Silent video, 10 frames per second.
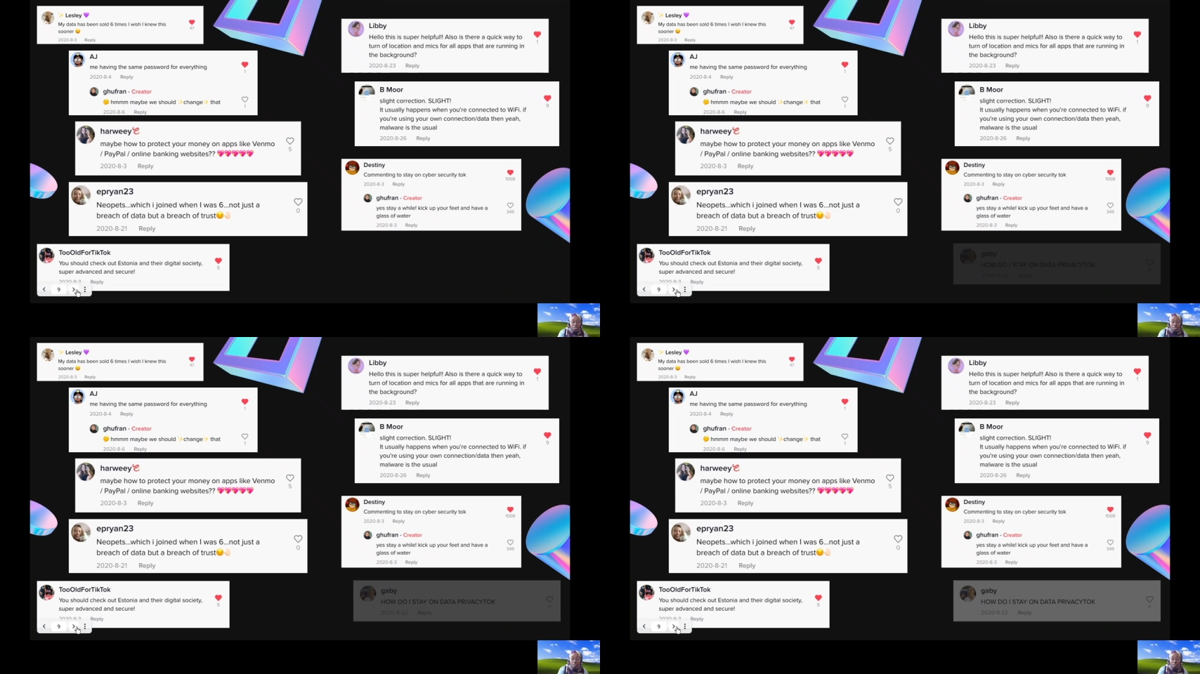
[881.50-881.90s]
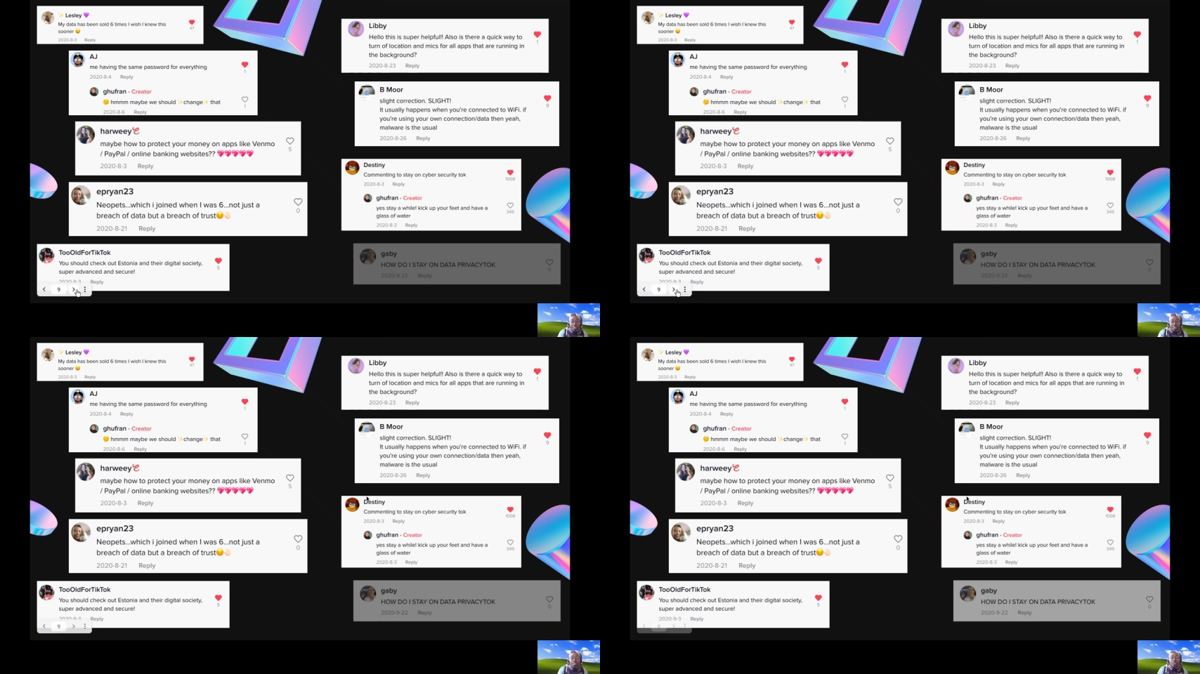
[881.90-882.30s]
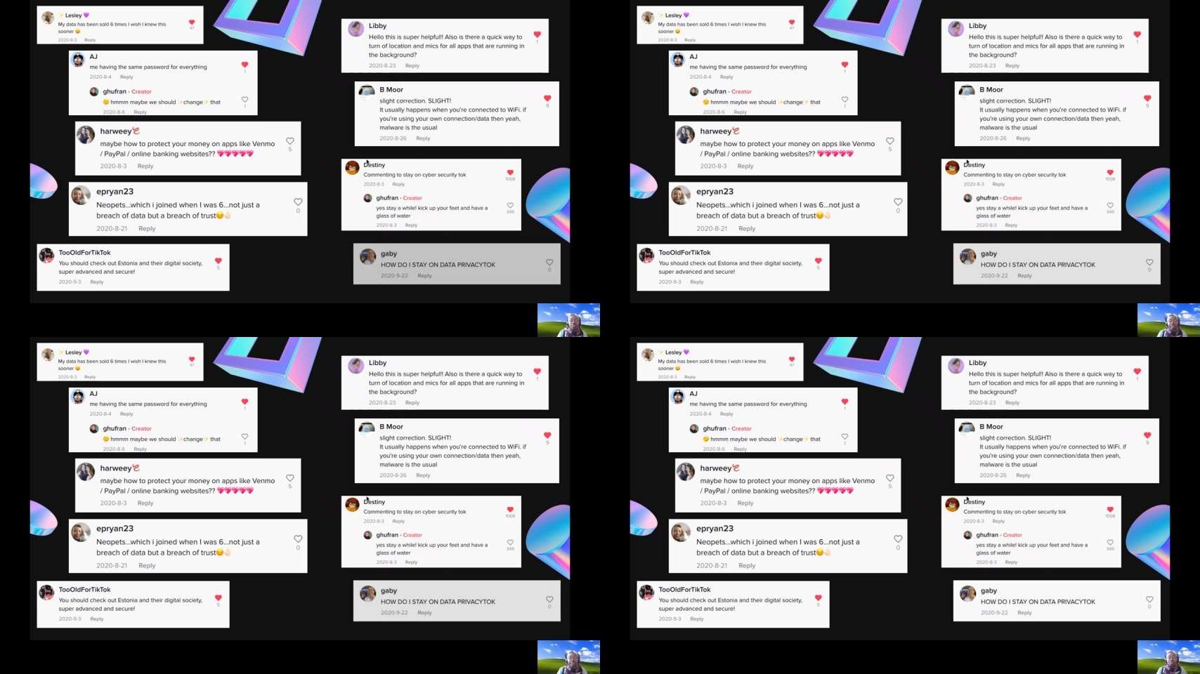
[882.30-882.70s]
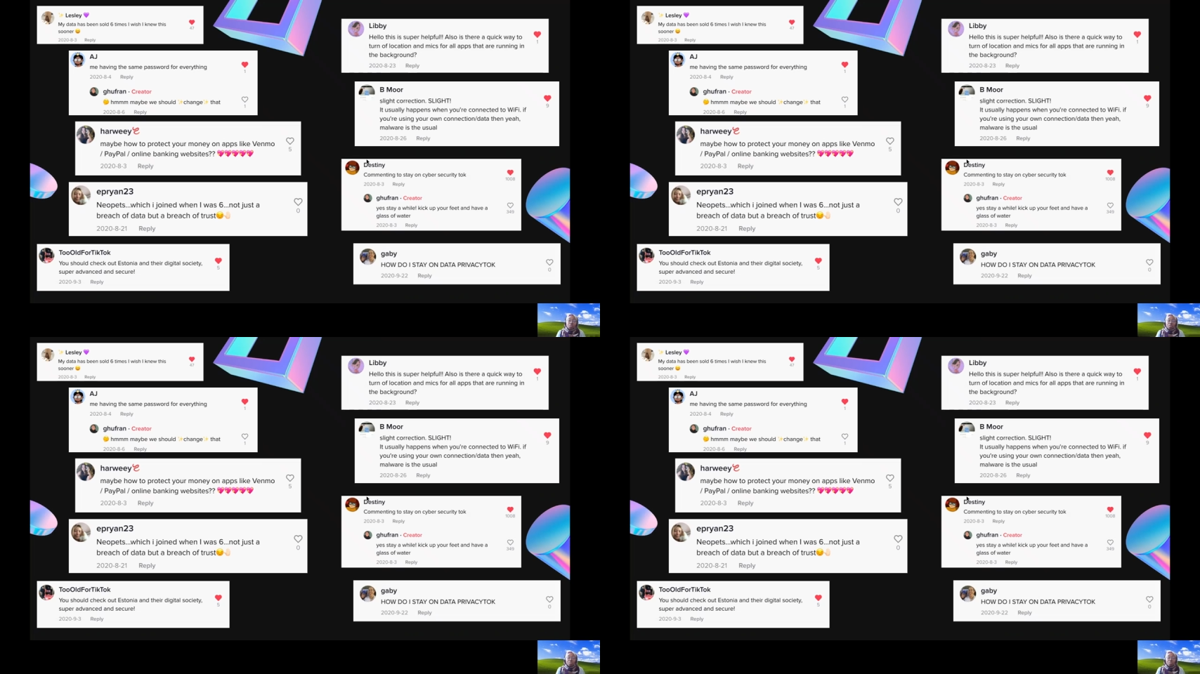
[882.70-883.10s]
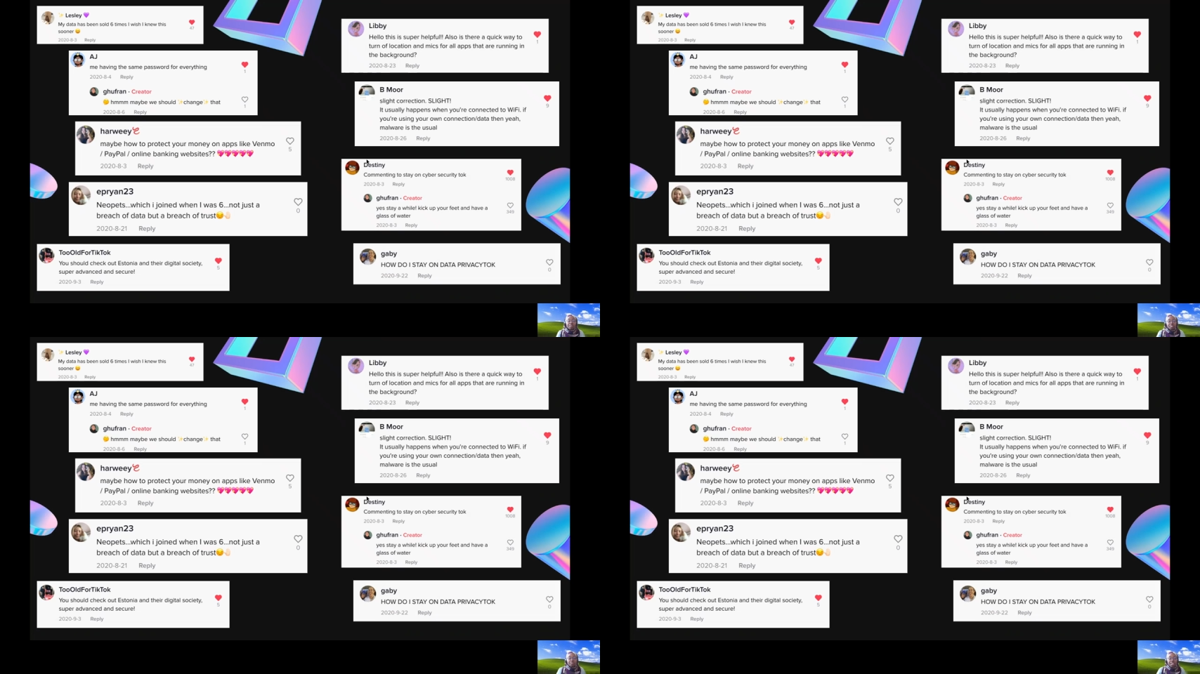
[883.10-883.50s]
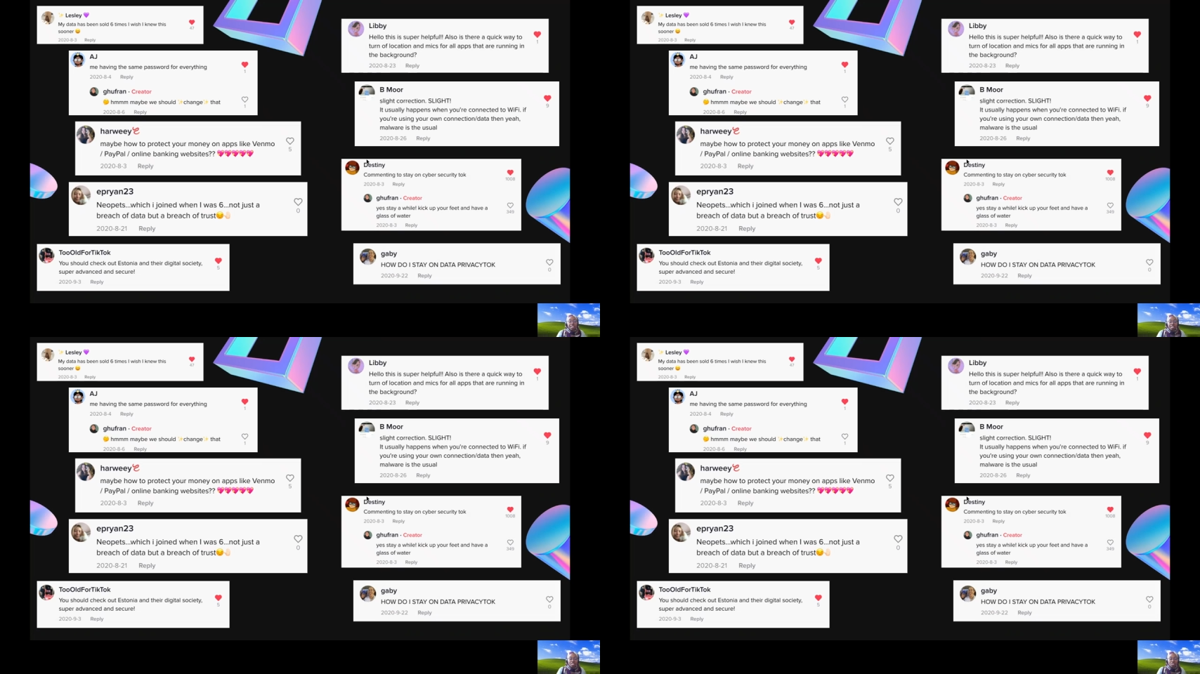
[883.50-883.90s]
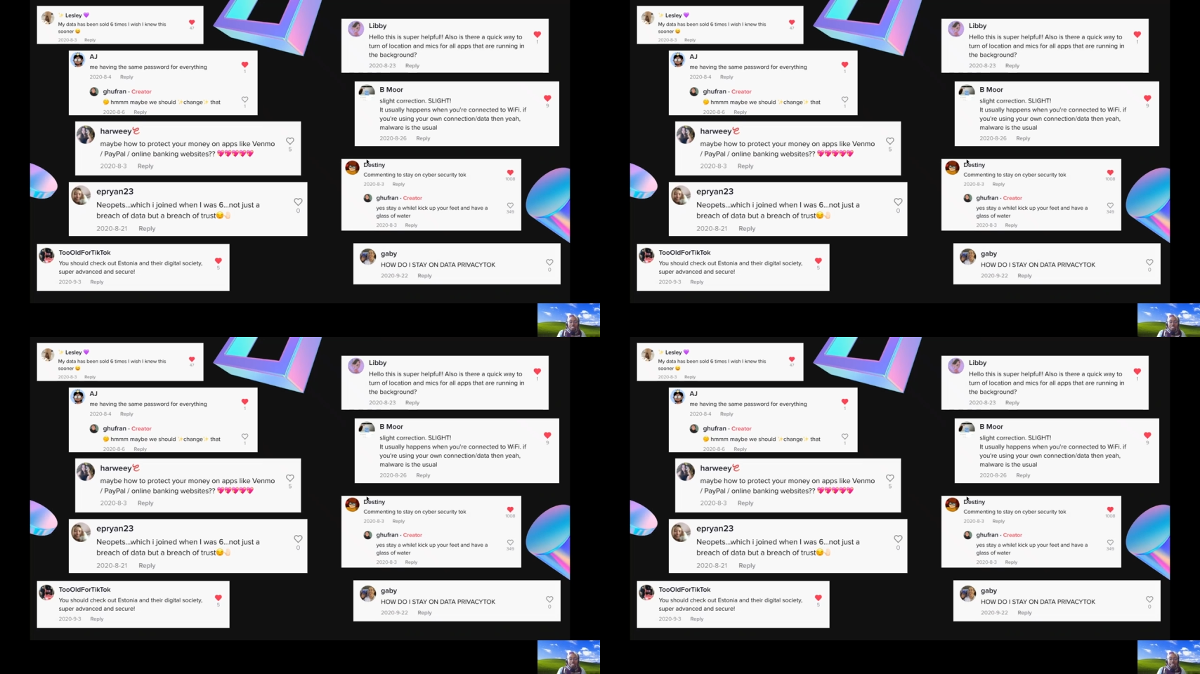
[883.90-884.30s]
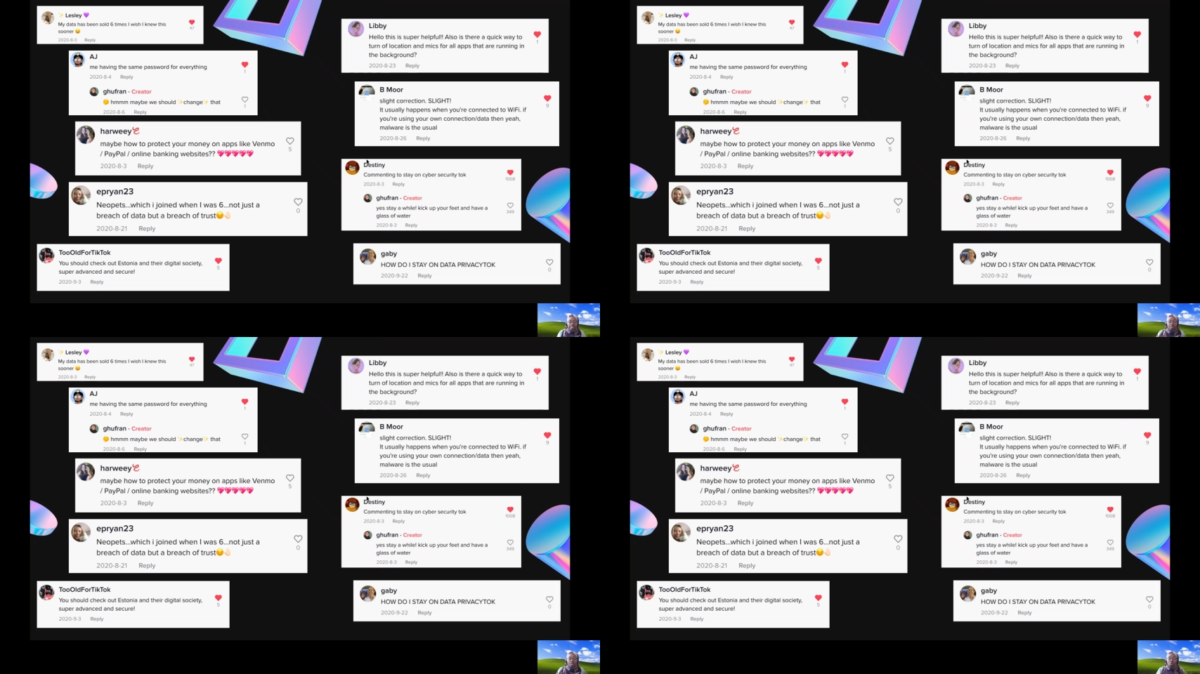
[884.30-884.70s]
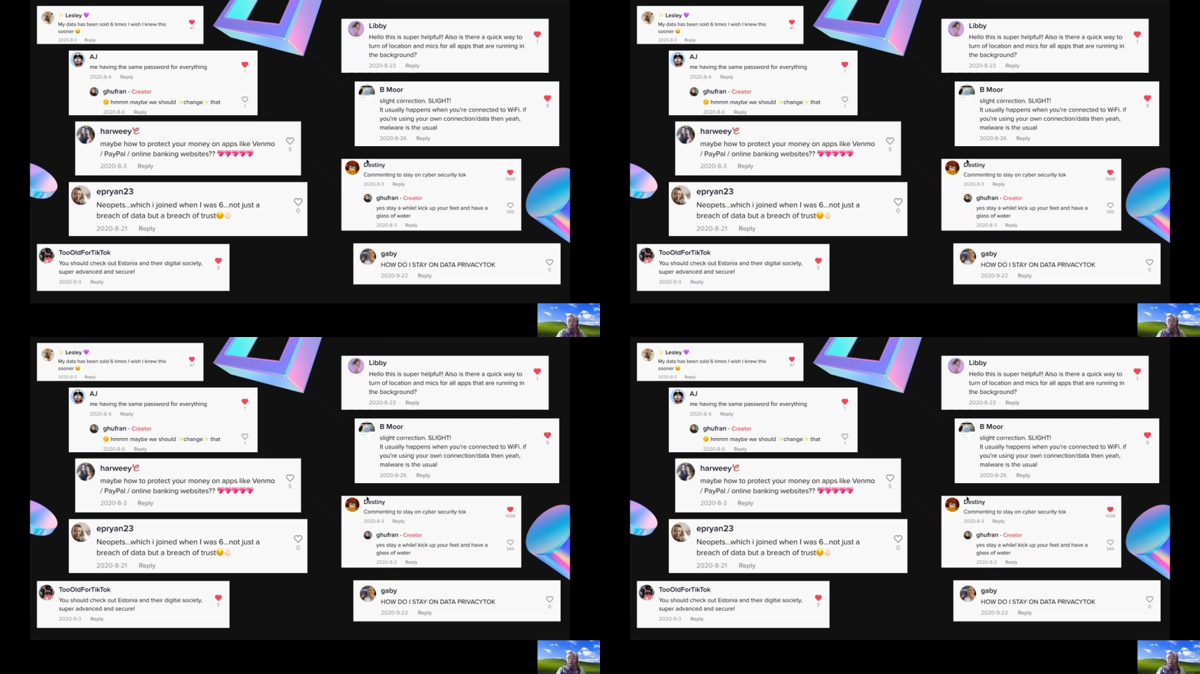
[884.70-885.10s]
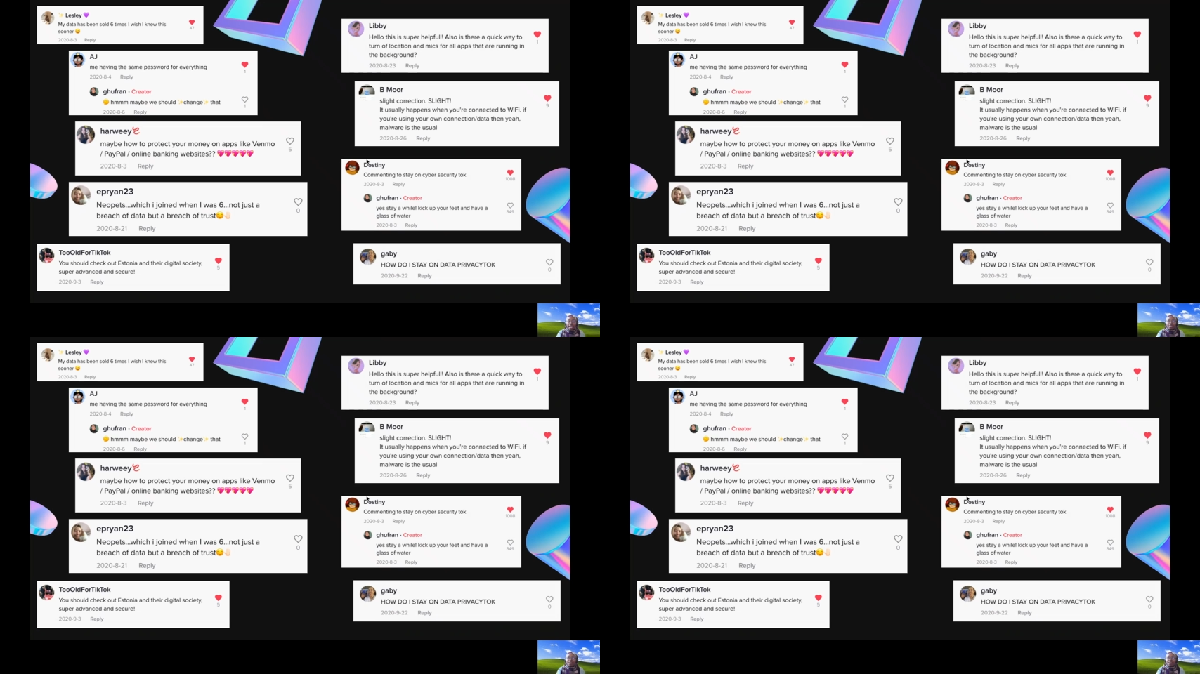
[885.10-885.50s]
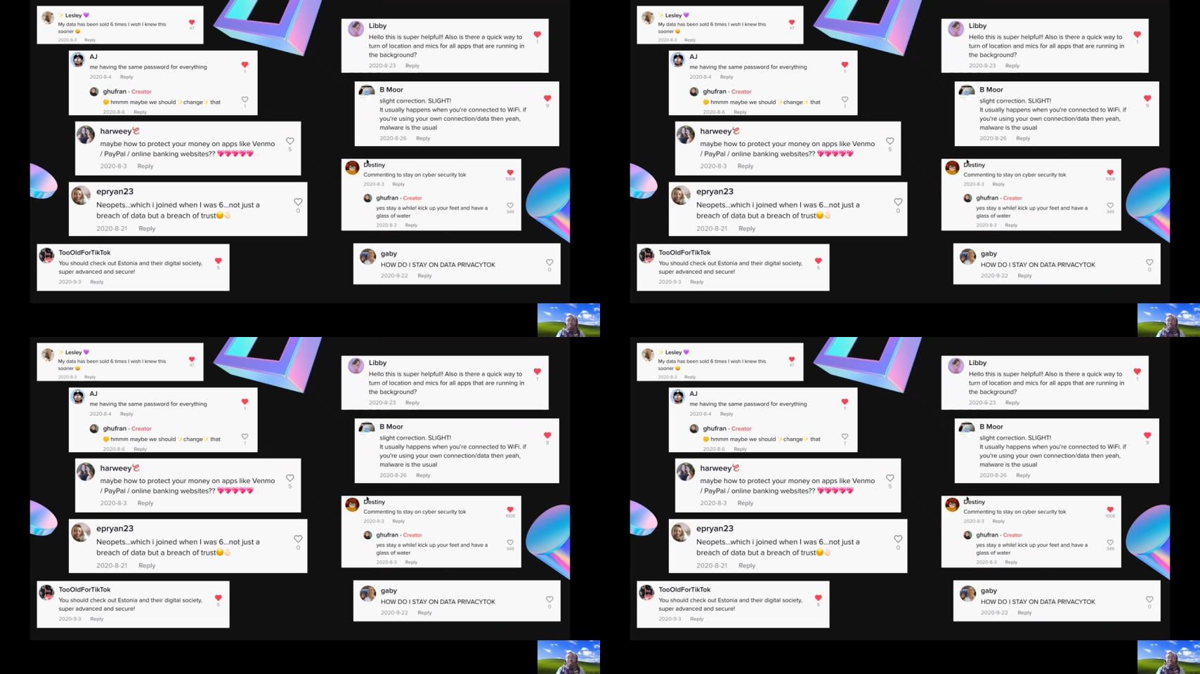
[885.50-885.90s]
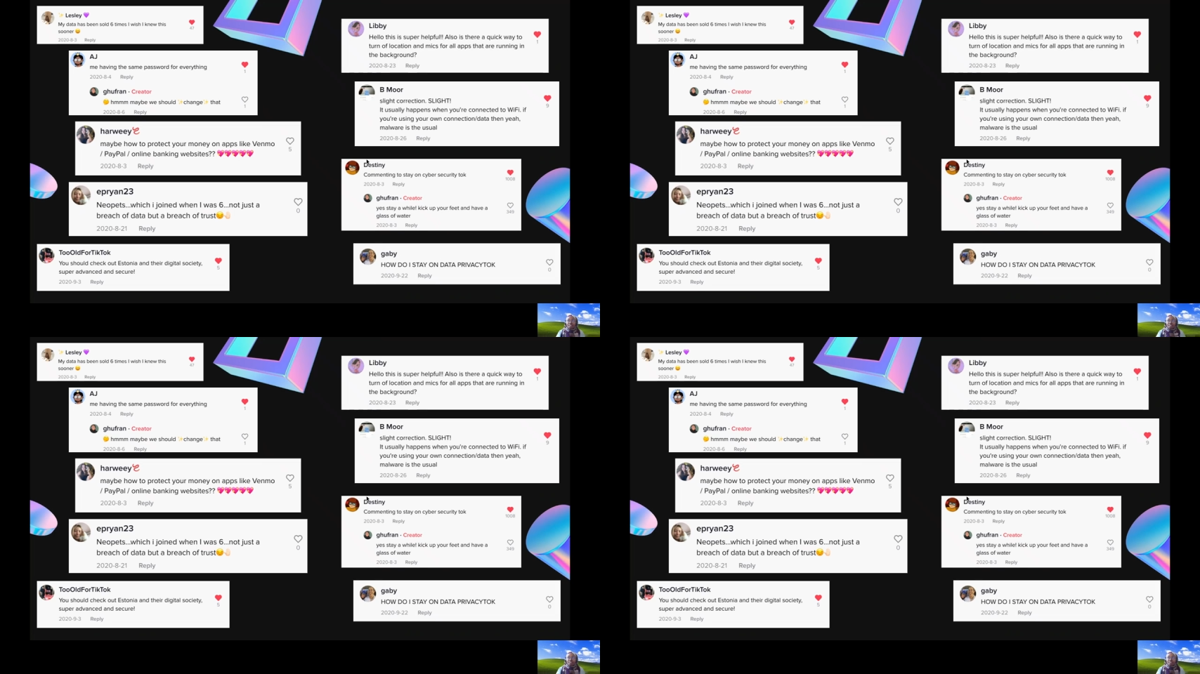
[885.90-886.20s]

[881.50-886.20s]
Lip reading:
(no speaker visible)